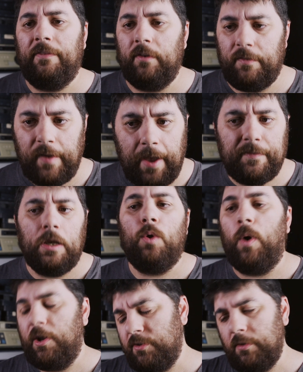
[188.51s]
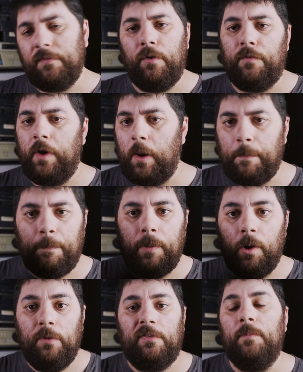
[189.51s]
And if you have any questions, feel free to
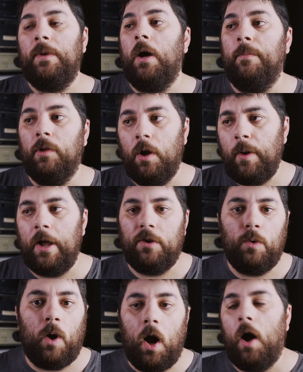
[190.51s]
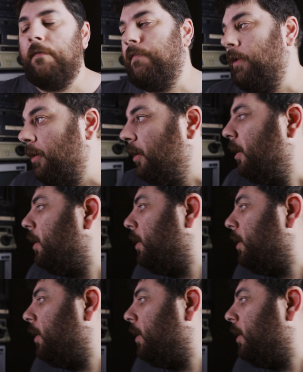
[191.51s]
post them down below. I do offer